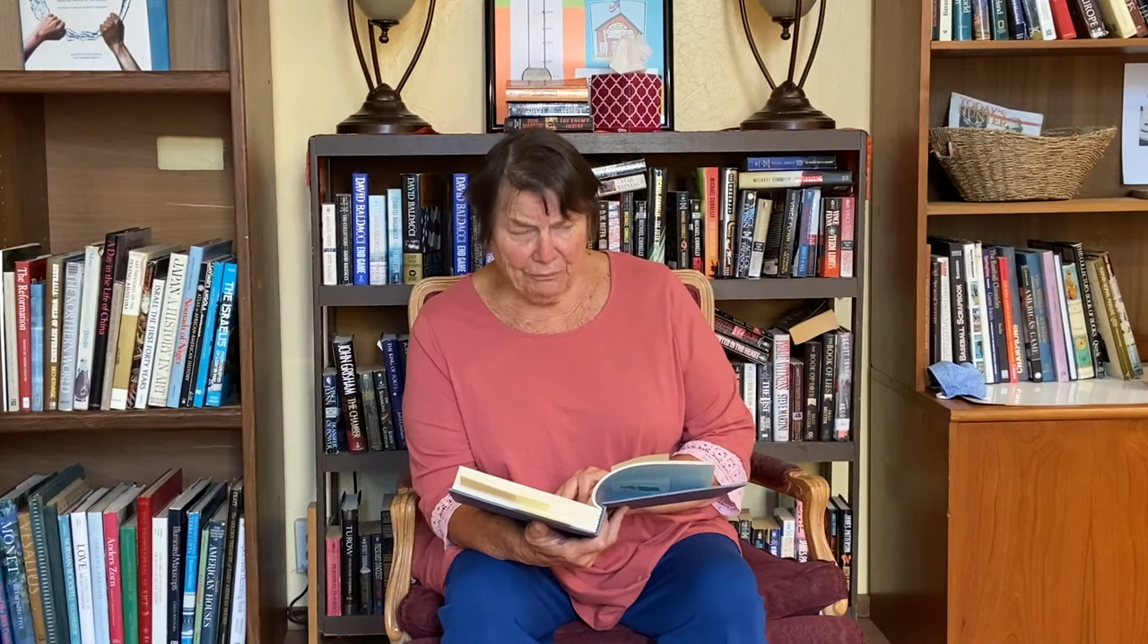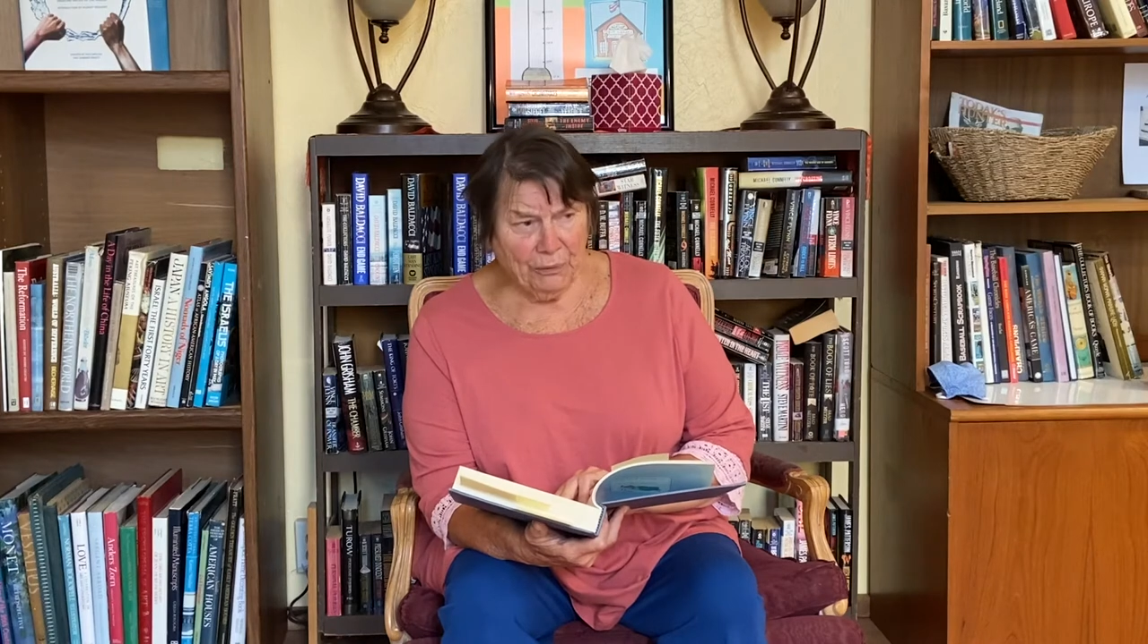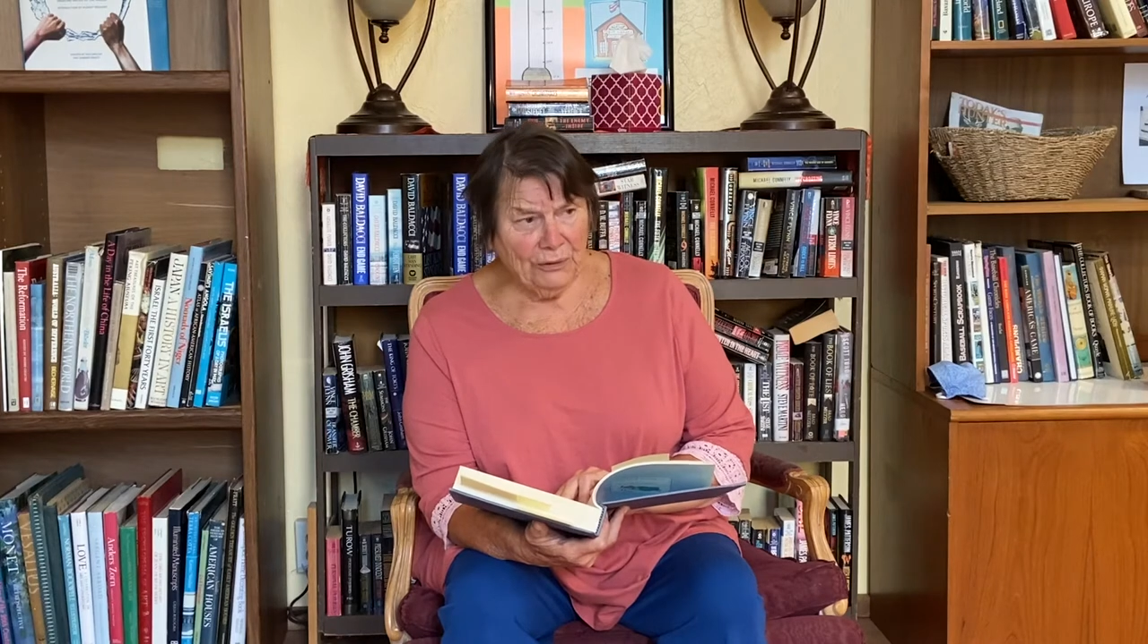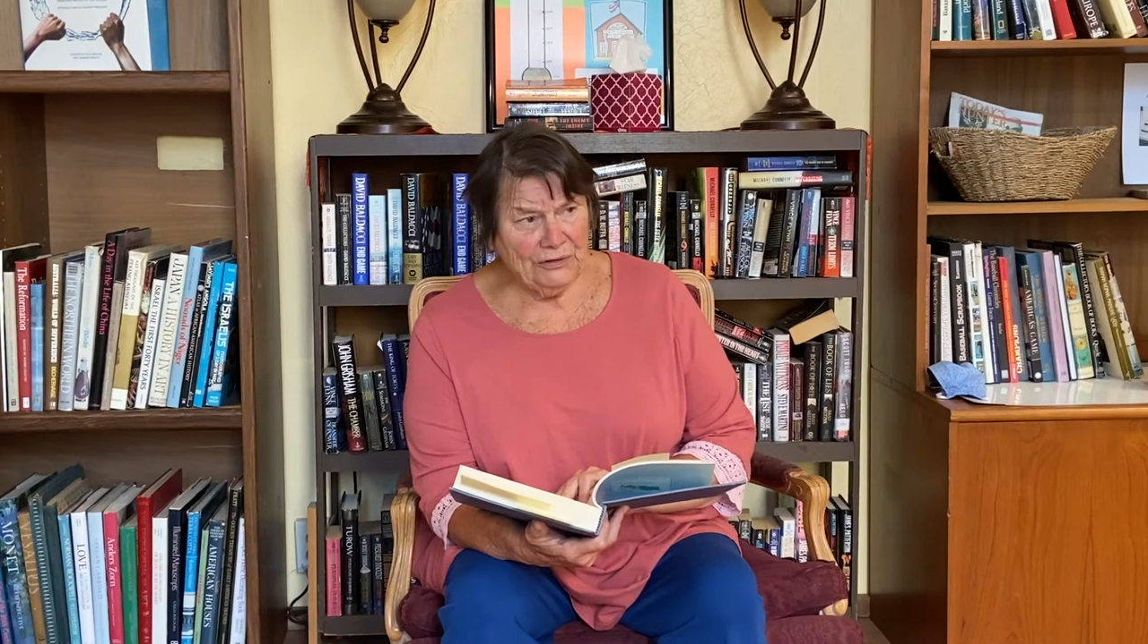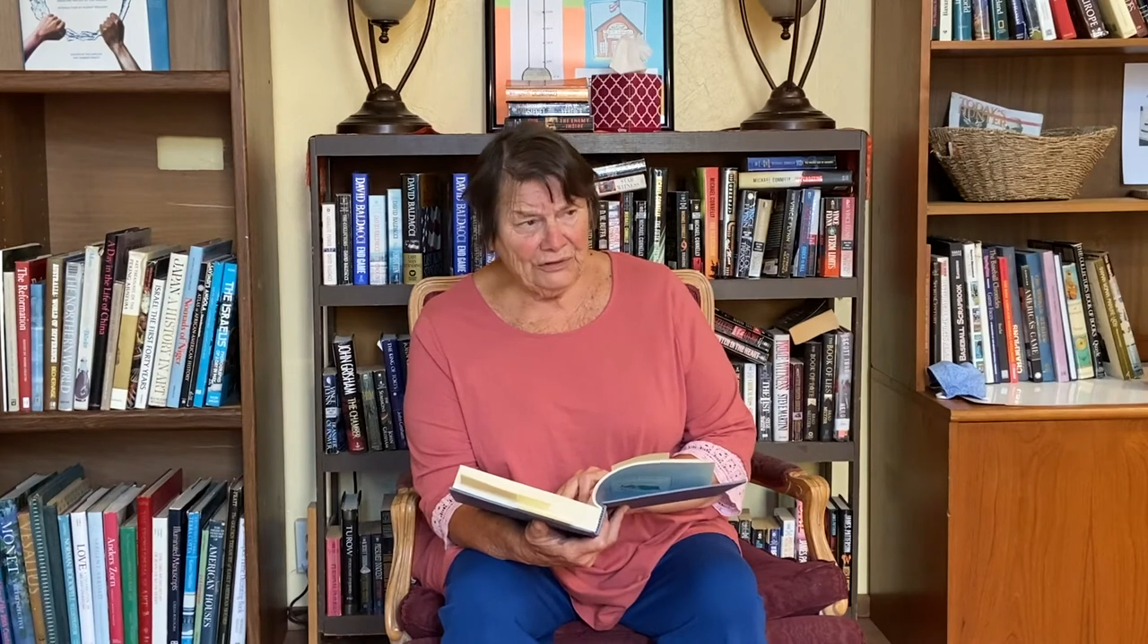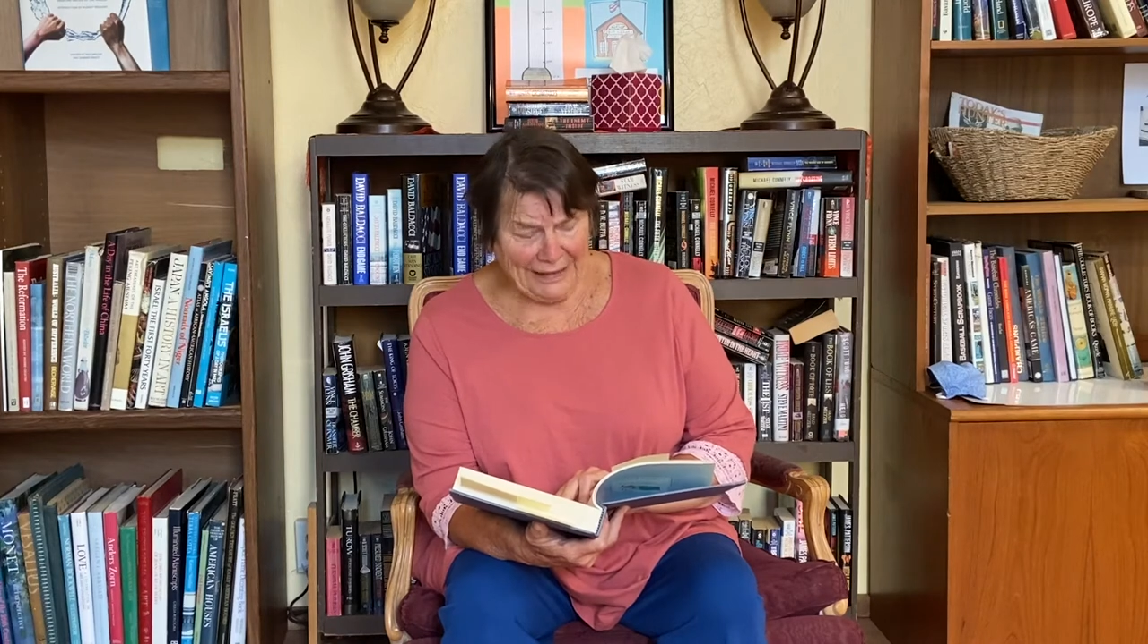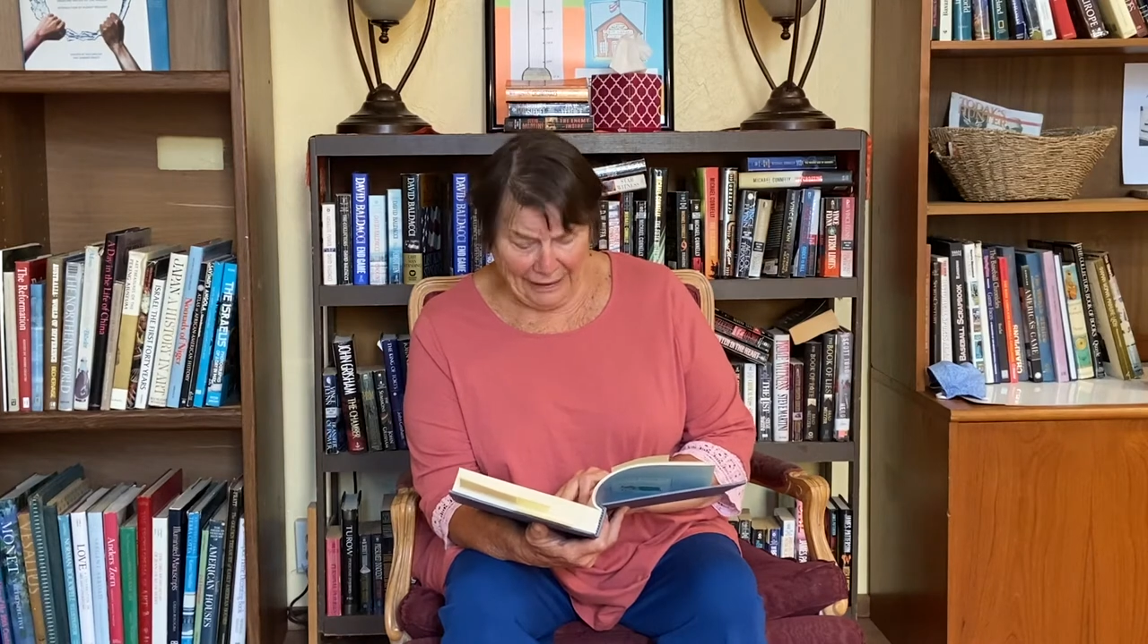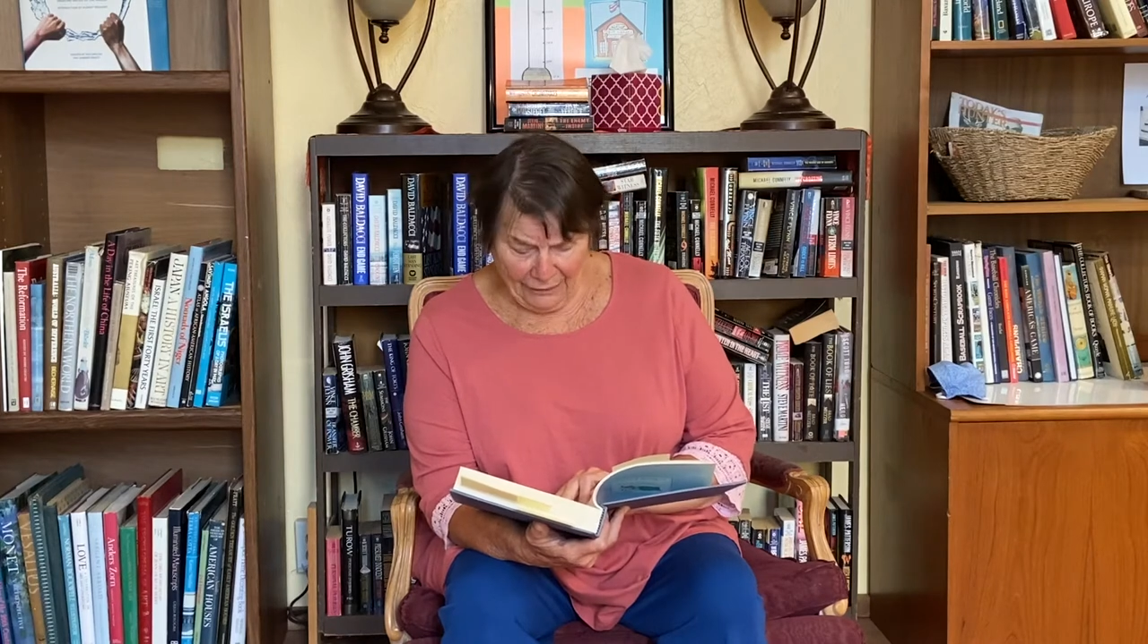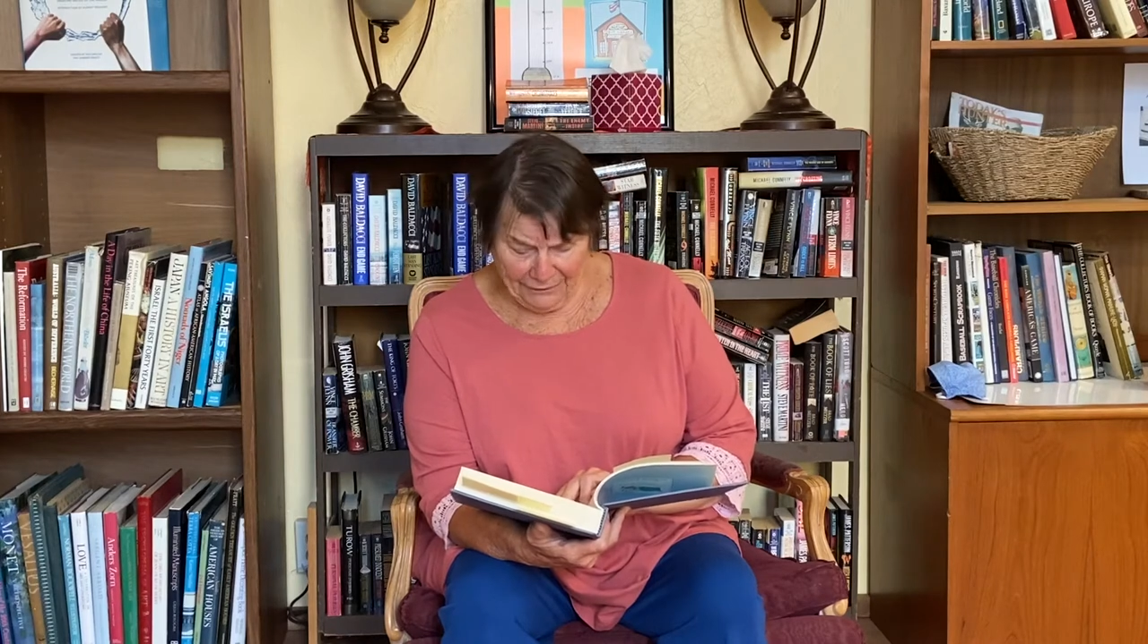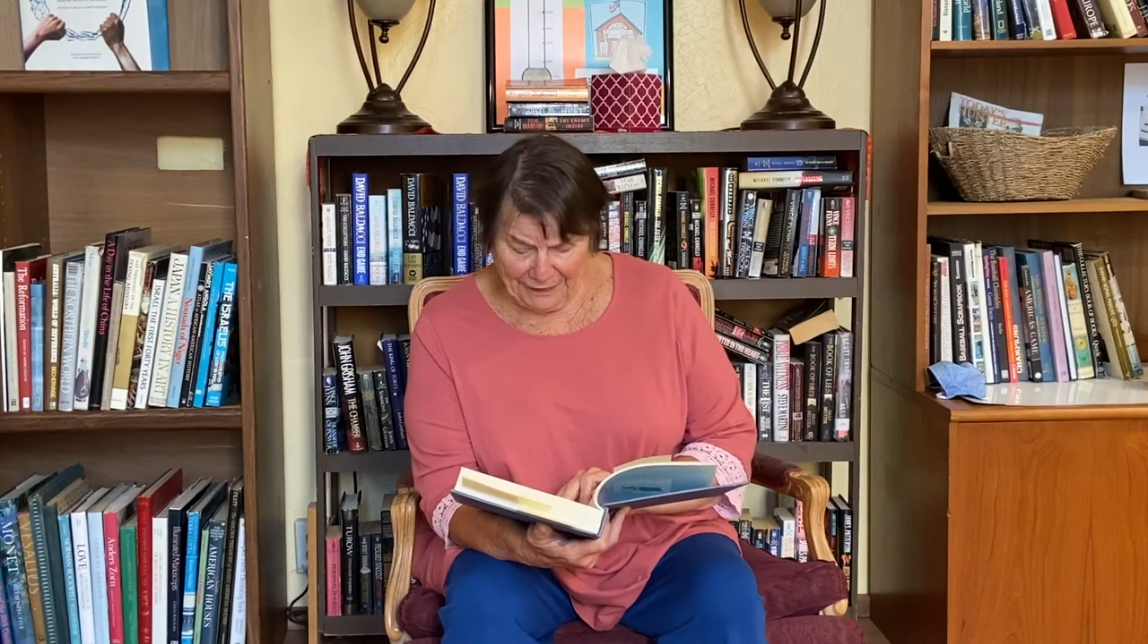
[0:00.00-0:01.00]
pointed
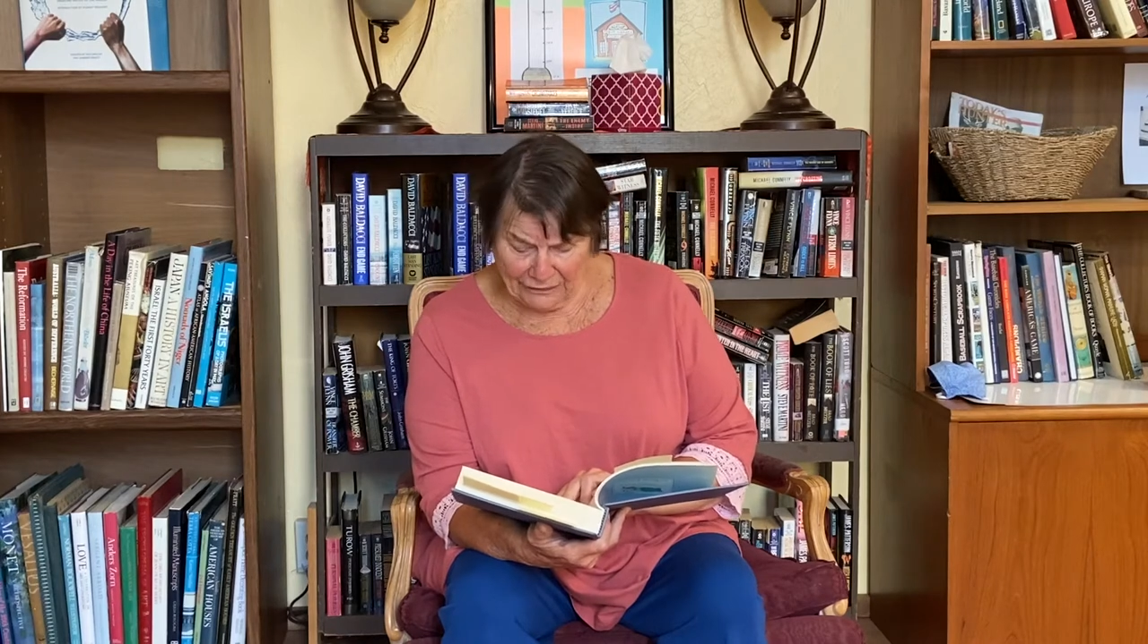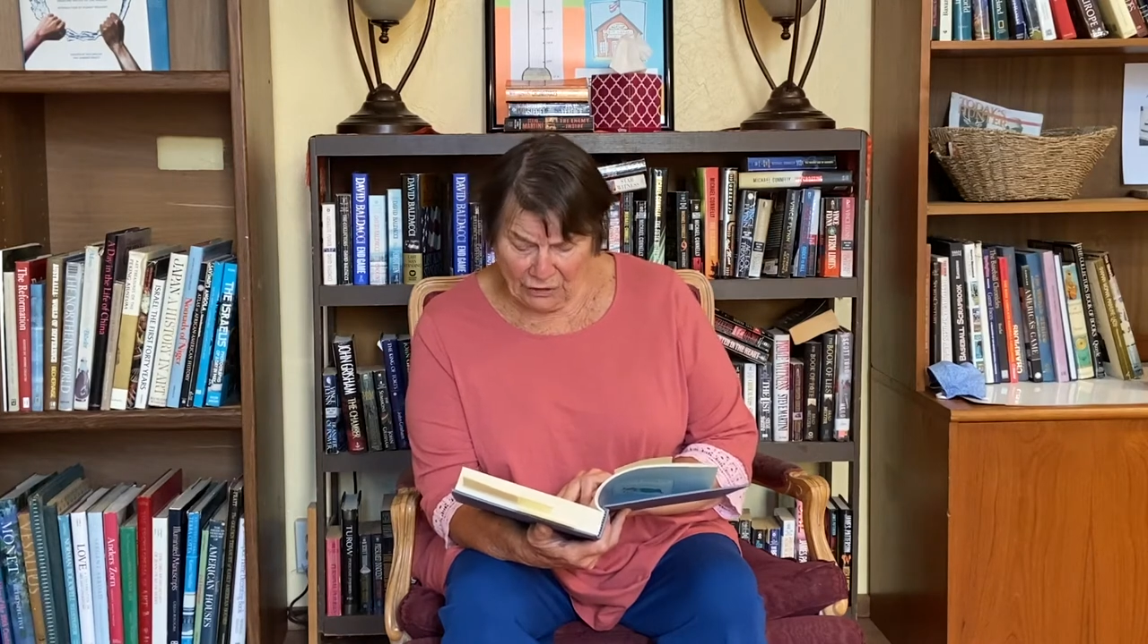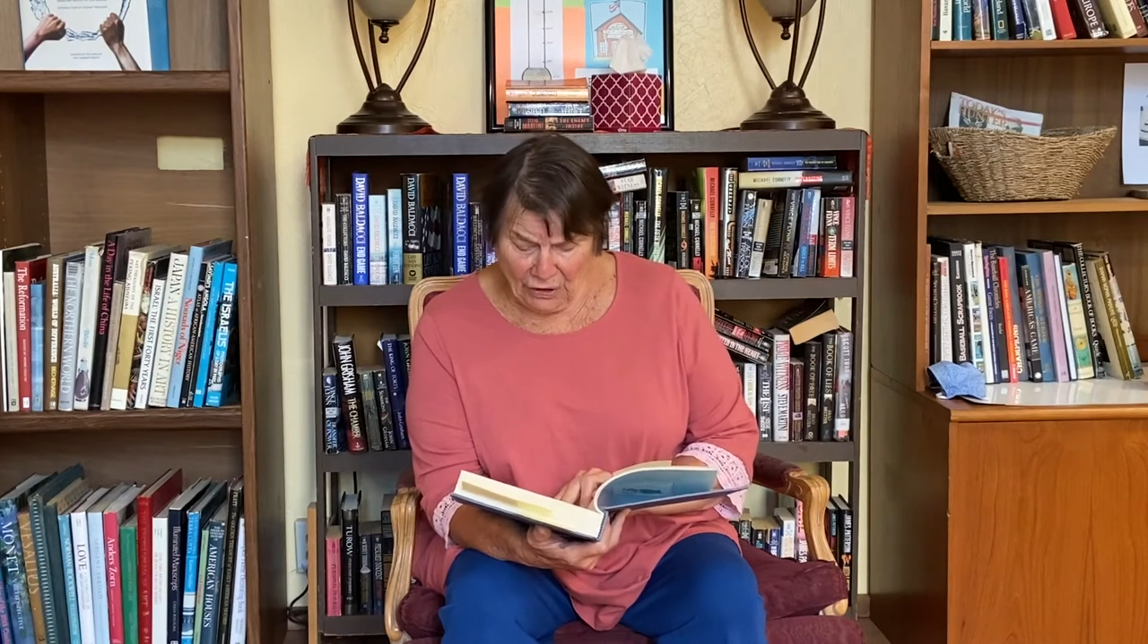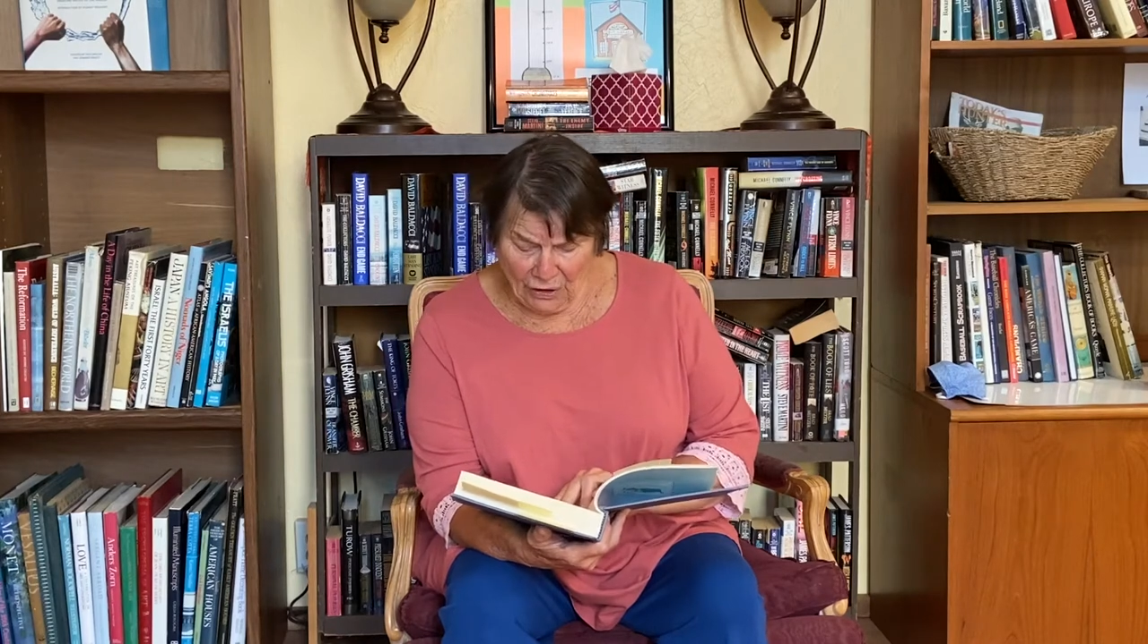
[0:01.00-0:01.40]
out that